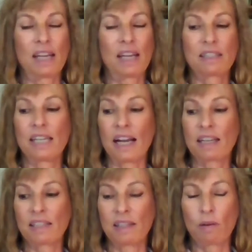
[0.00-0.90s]
That's an
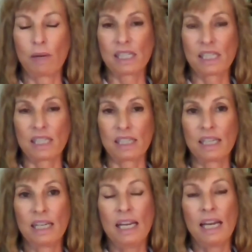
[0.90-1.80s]
excellent question.
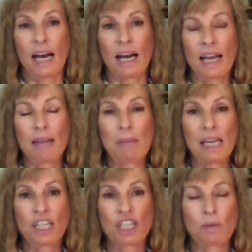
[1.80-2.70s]
I
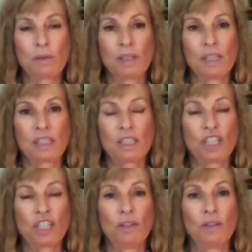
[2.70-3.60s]
made sure
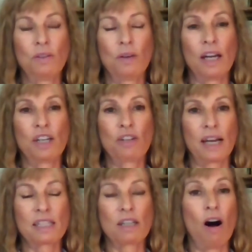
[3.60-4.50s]
to
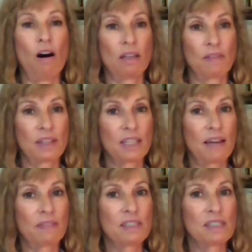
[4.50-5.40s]
address all of the
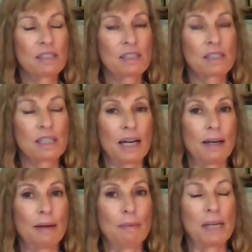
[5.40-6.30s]
levels,
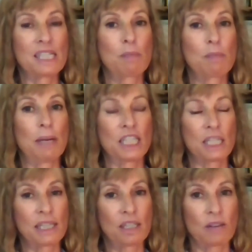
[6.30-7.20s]

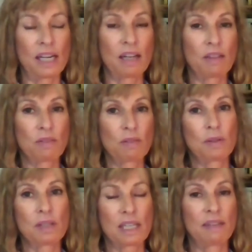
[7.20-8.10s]
especially training through
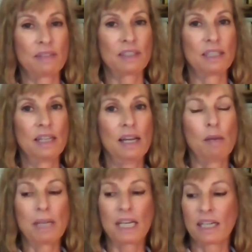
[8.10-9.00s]
fourth level,
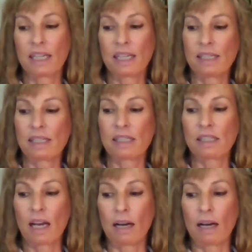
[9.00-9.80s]
because